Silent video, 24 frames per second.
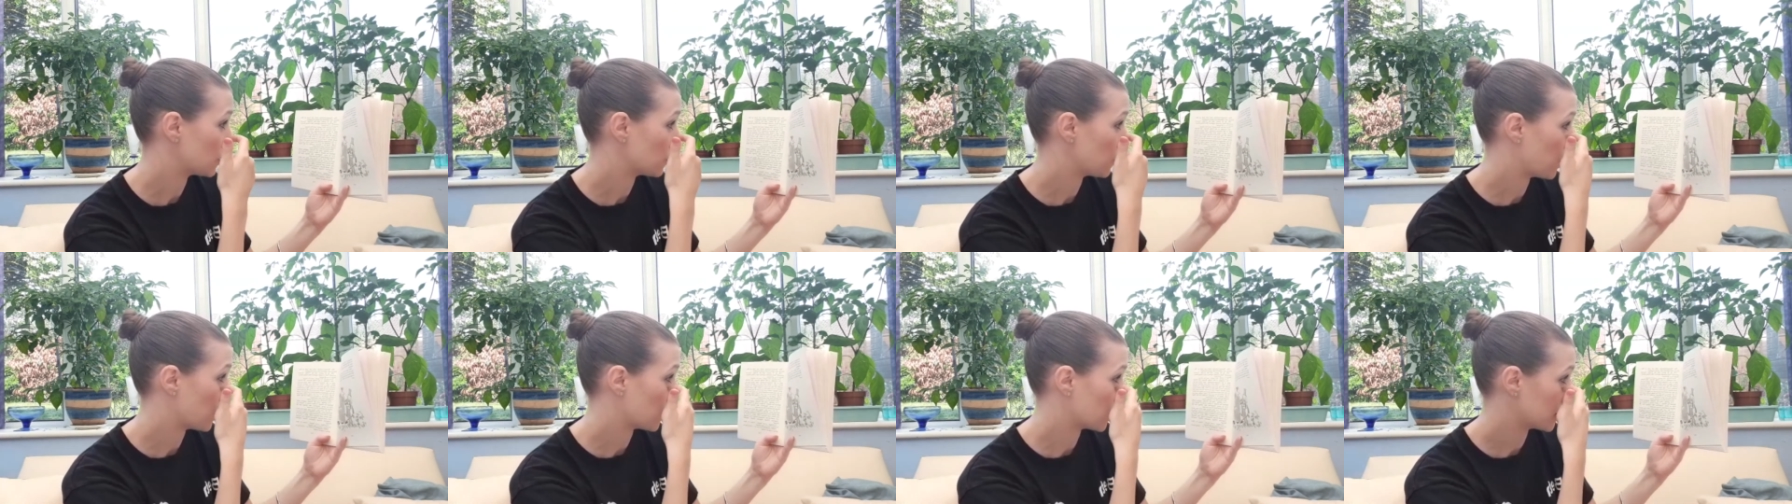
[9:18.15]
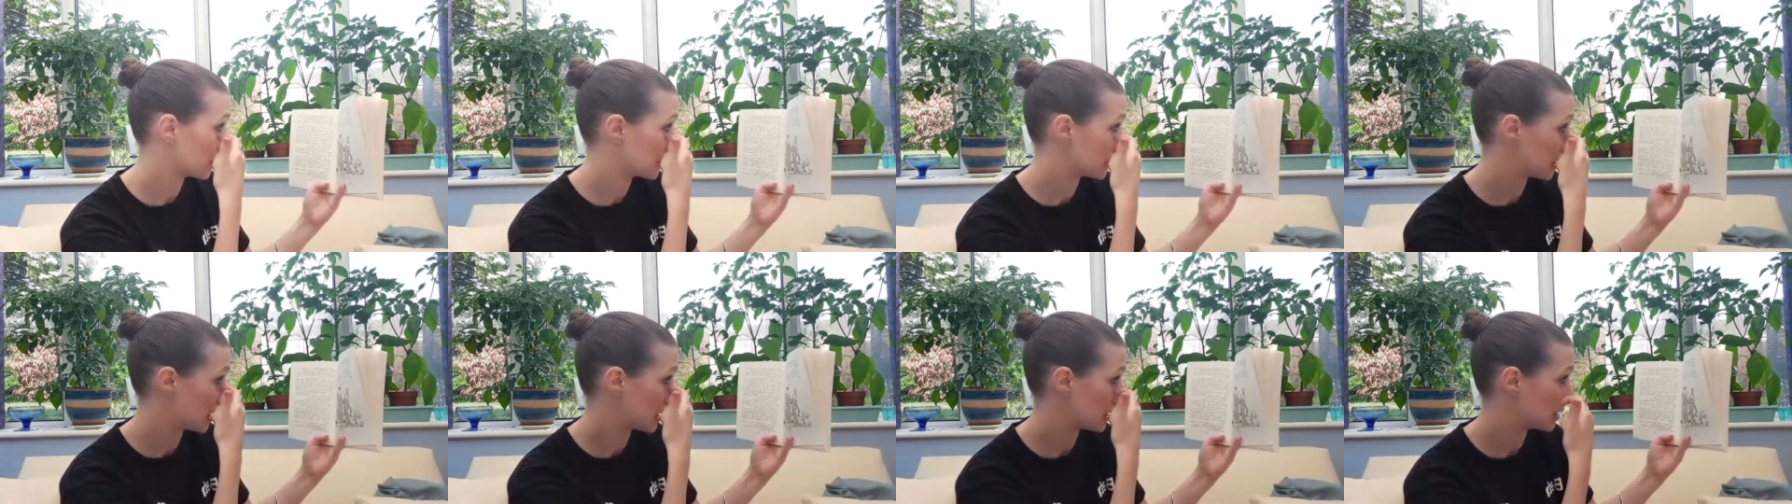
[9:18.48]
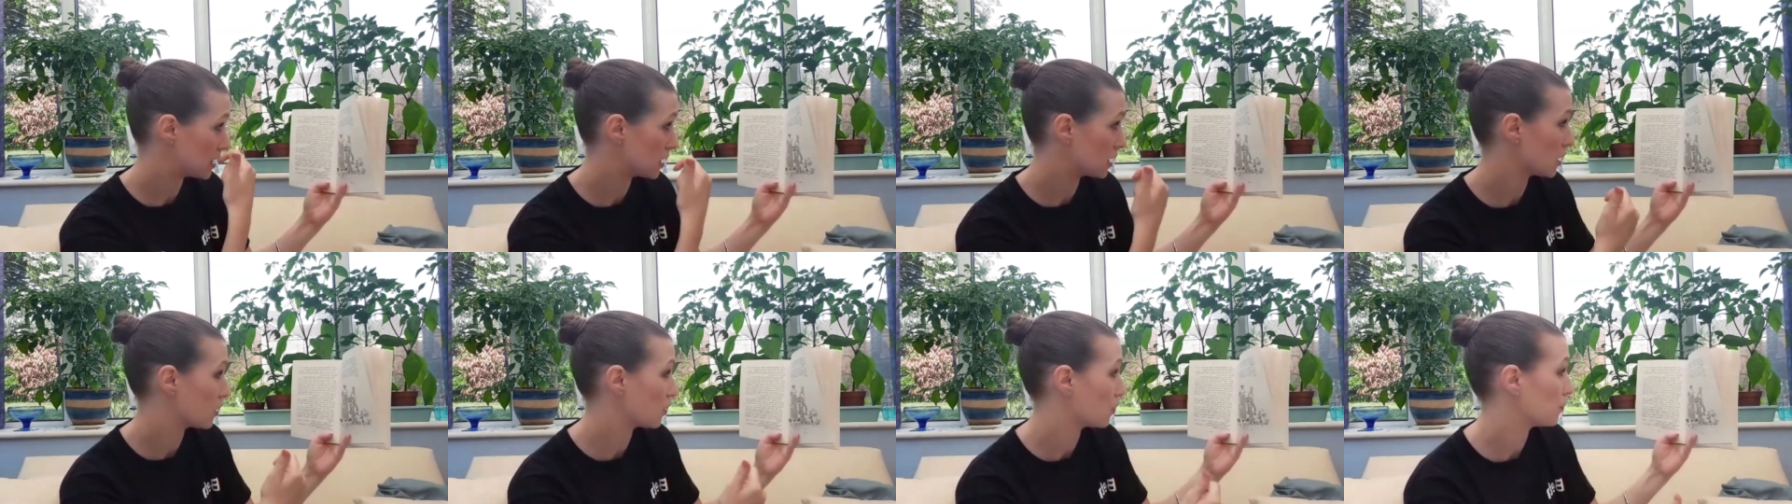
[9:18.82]
Wonka said to
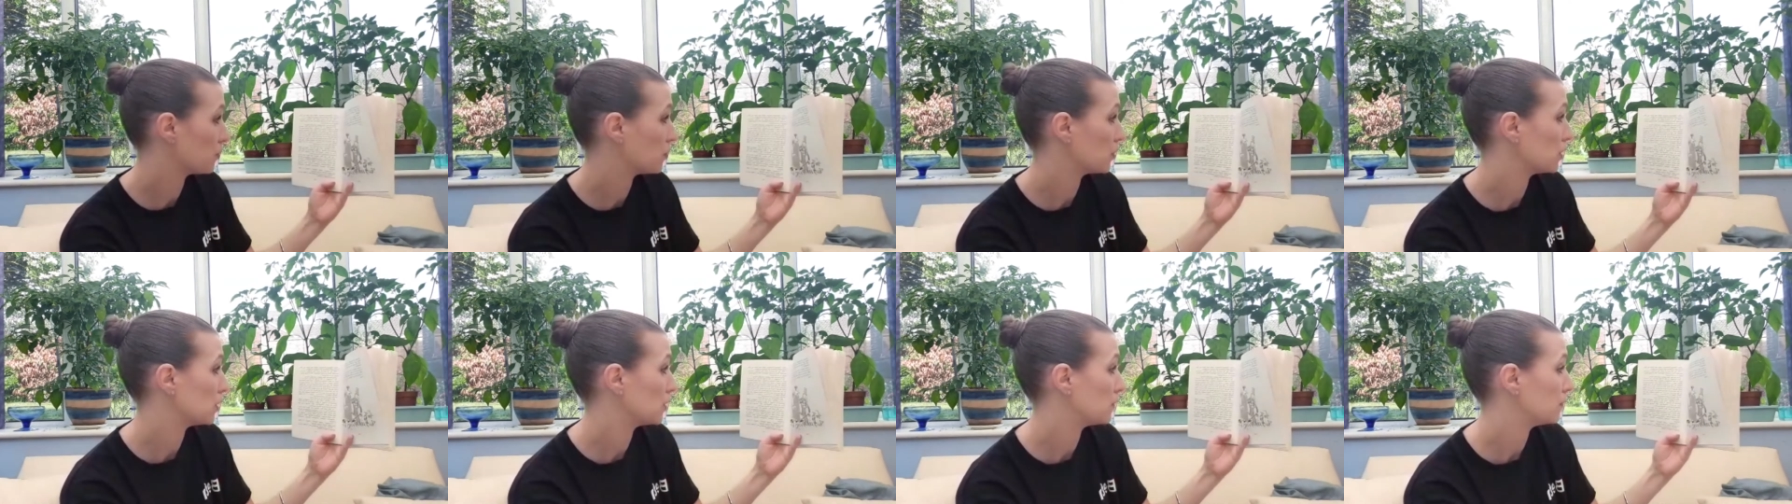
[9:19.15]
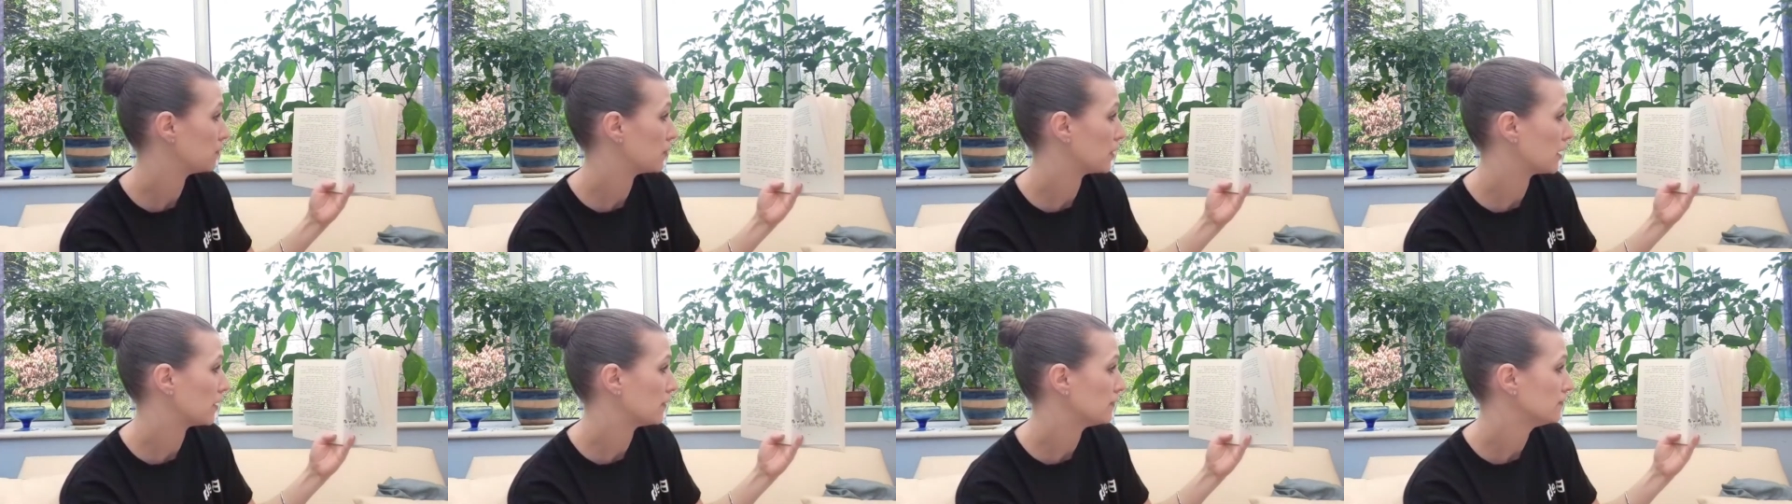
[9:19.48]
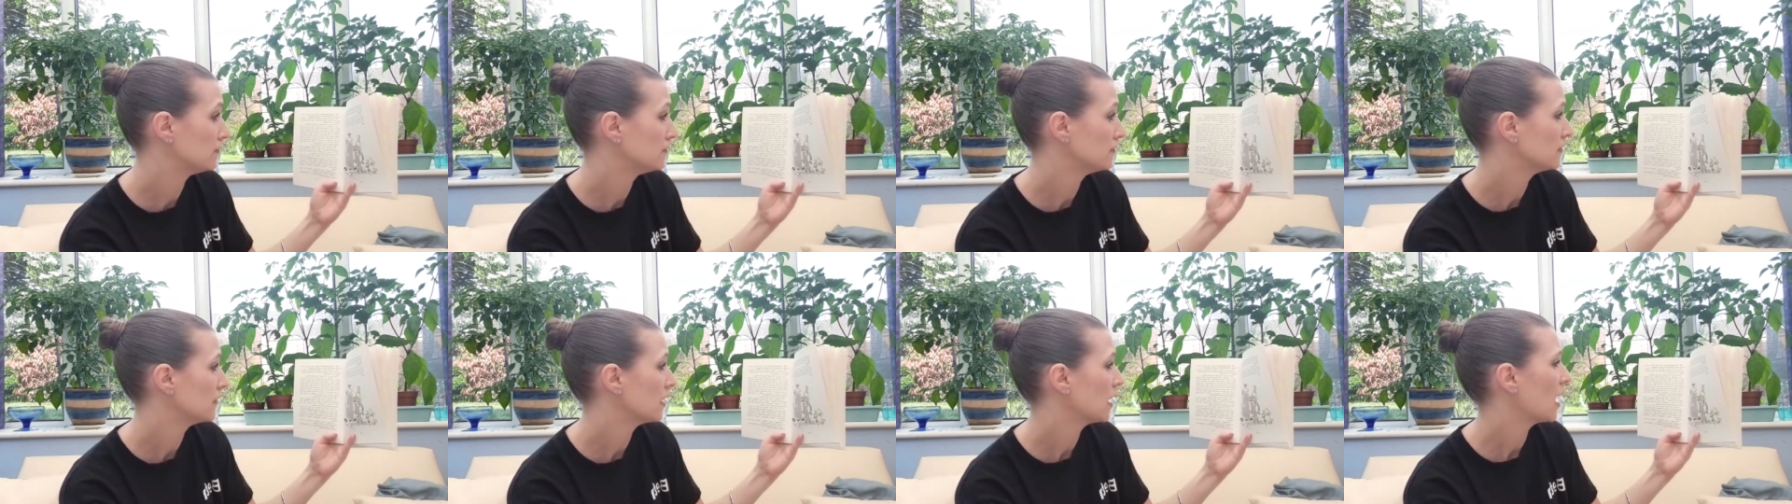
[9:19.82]
the Oompa Loompa.
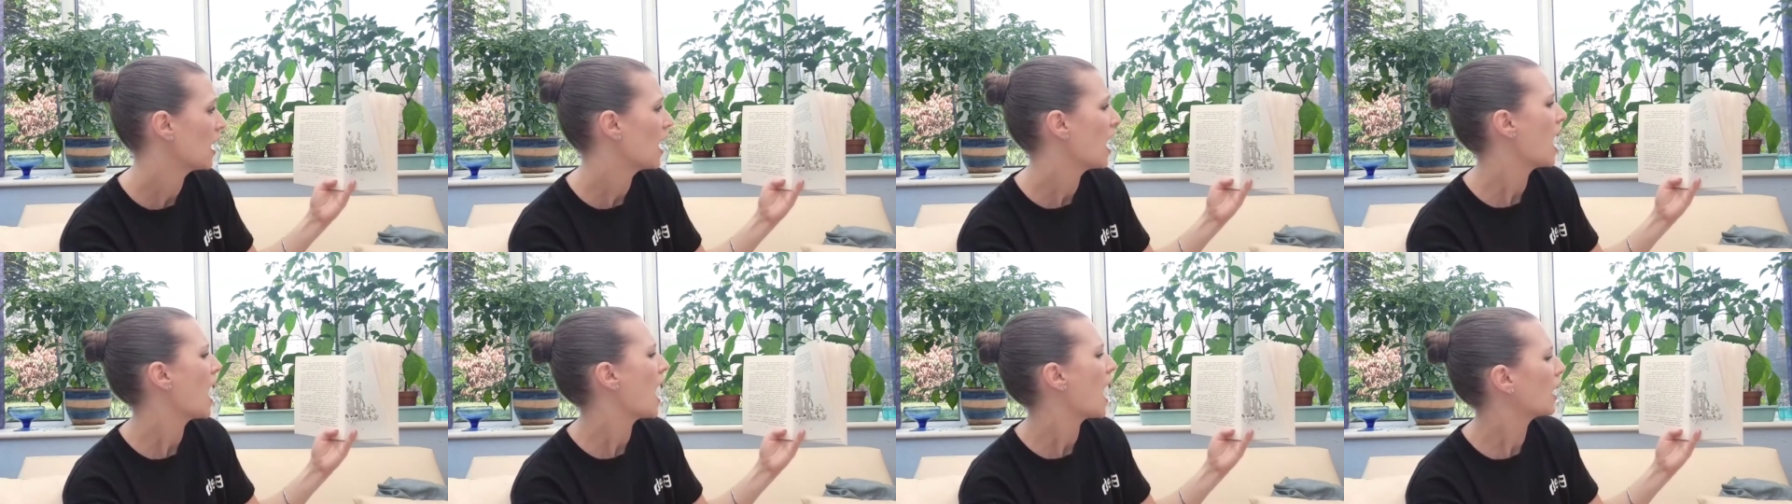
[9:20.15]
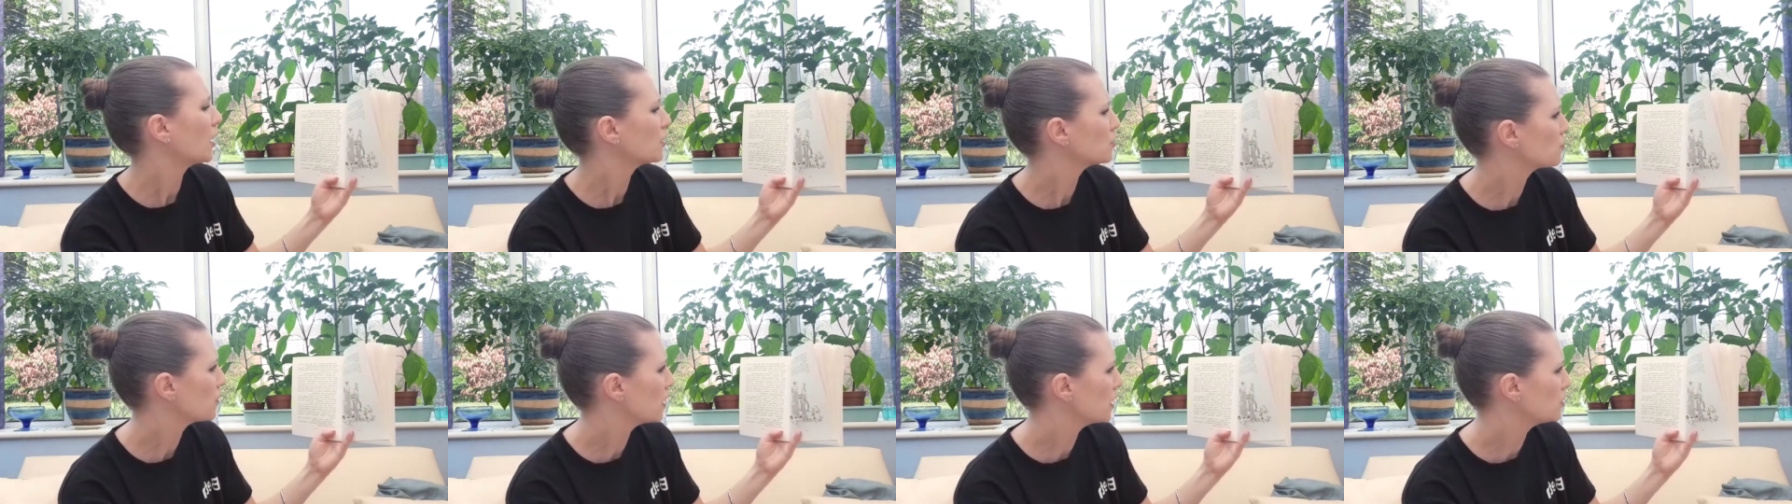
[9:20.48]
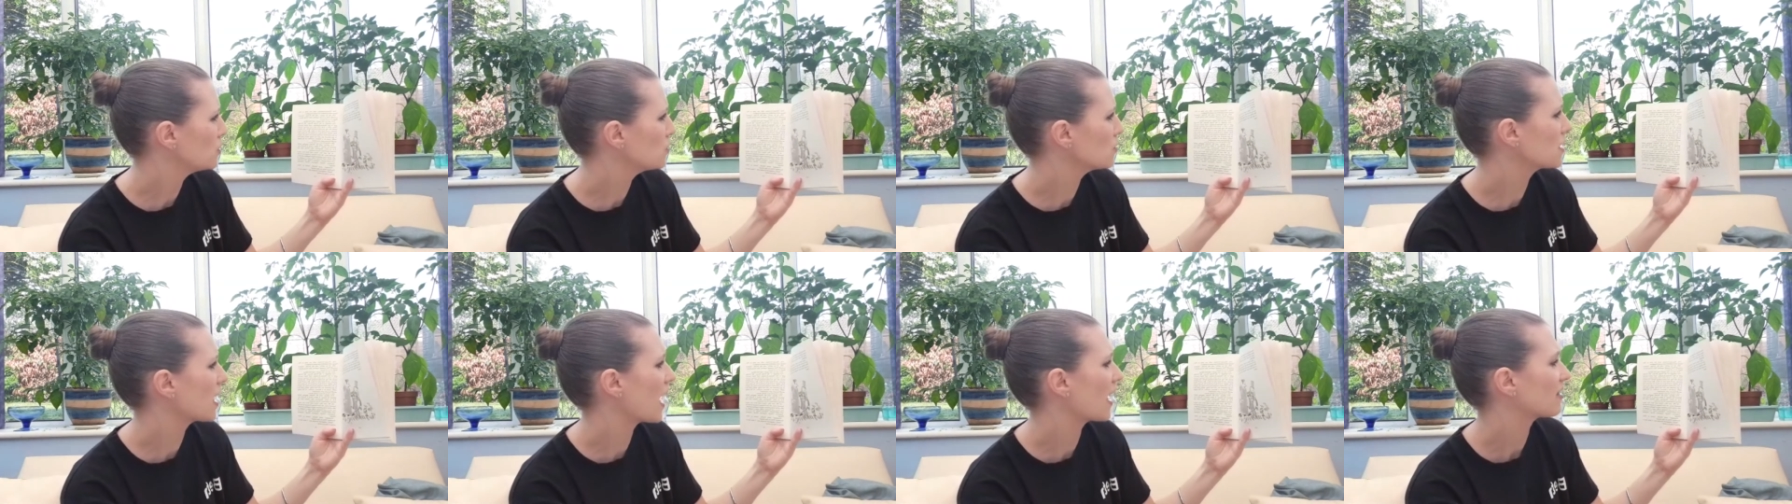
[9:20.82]
"And when
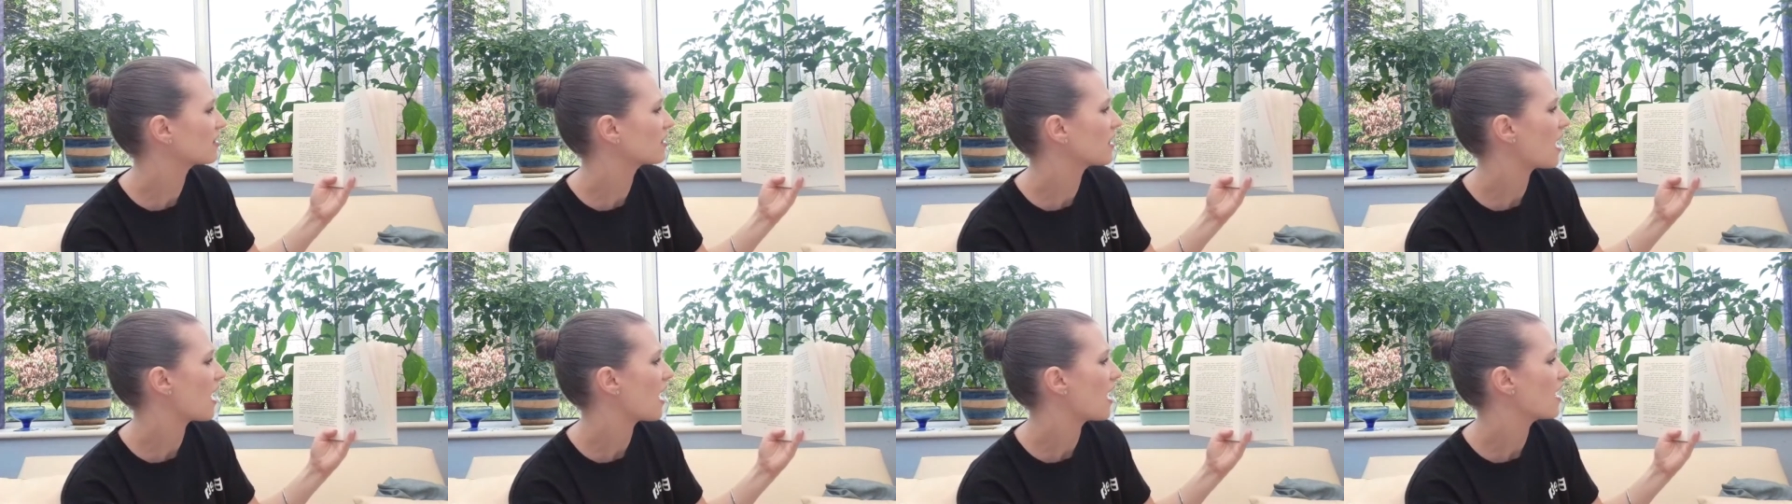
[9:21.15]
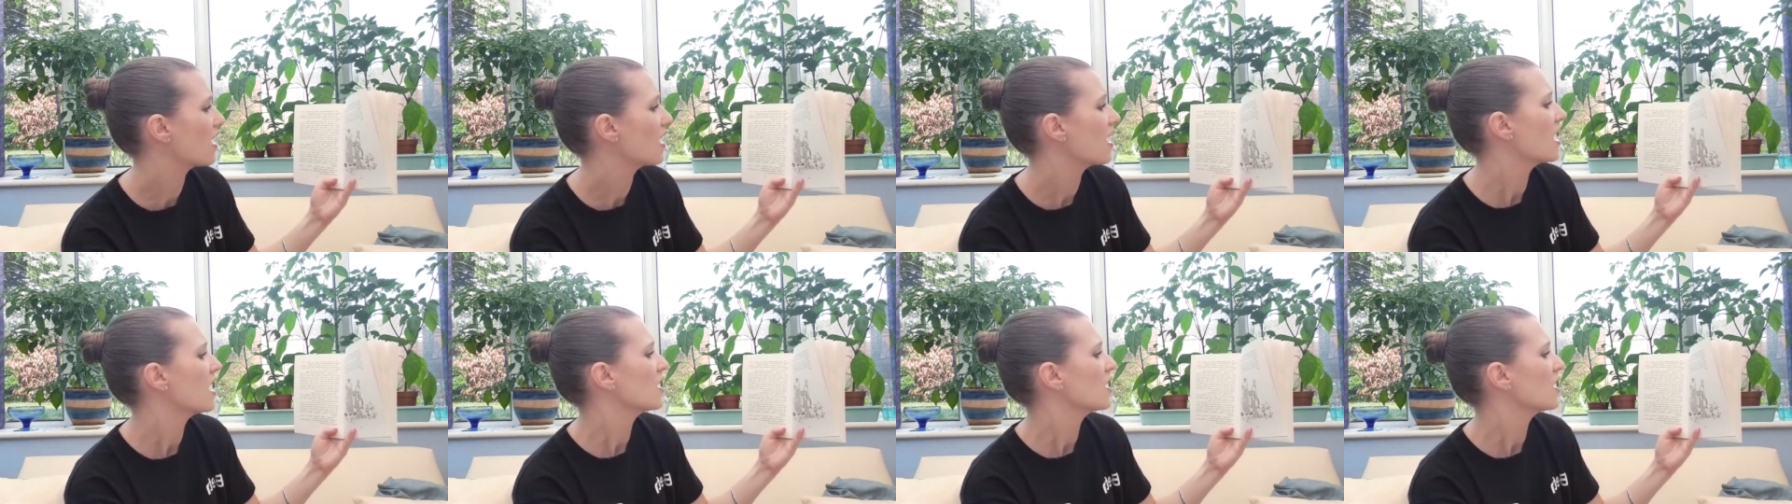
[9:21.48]
you get there,